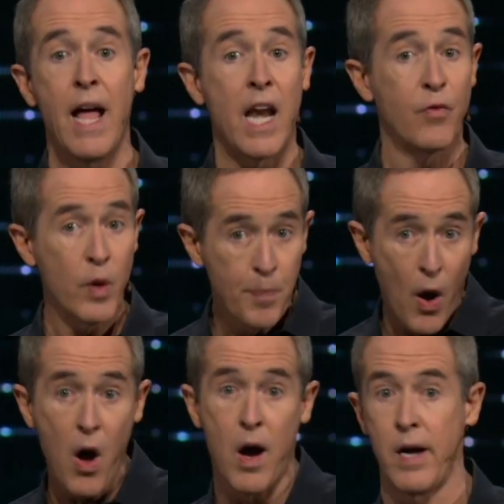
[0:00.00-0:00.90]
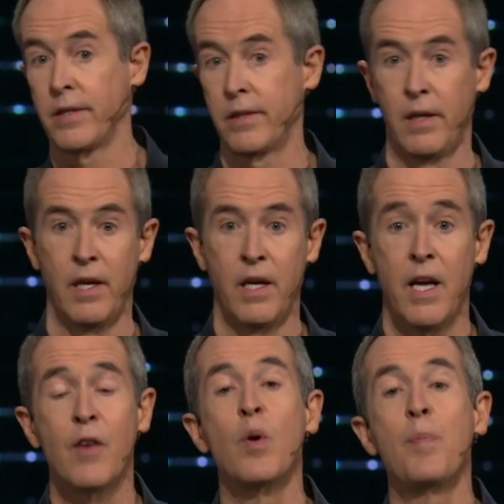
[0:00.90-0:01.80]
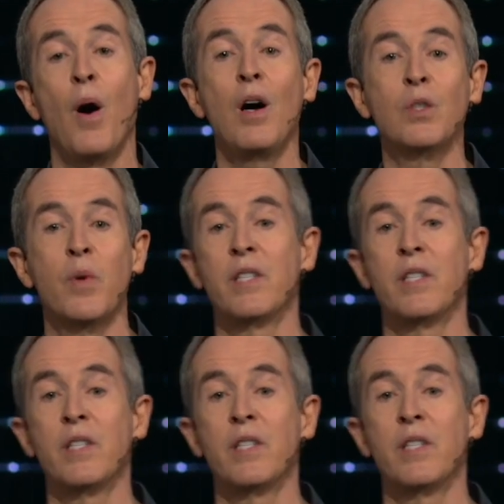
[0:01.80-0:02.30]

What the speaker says: And if we pause, we